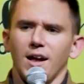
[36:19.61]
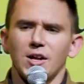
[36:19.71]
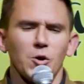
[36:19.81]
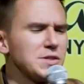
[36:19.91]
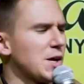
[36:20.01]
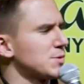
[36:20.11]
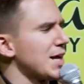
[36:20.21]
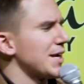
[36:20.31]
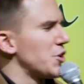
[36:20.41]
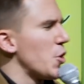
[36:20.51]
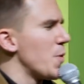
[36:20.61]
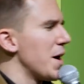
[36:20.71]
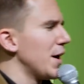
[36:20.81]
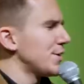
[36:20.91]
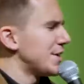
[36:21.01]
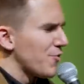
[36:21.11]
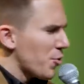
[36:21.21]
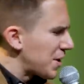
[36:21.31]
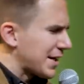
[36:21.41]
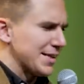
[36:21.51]
It always comes out of nowhere. You never
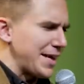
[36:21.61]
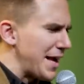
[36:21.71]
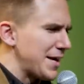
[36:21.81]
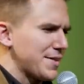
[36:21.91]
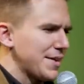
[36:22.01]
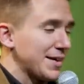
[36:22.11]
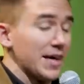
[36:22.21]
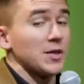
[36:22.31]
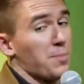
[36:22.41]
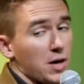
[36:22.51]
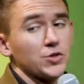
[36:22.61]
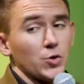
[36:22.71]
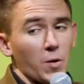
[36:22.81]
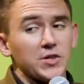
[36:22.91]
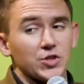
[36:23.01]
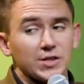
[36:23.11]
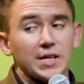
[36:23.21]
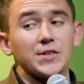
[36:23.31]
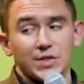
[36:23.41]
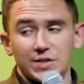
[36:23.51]
want to click anything, and the punctuation
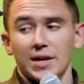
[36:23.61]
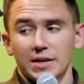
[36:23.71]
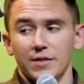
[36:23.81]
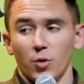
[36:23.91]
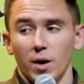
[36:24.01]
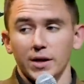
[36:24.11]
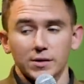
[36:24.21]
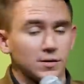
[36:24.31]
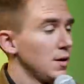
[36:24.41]
is a dead giveaway.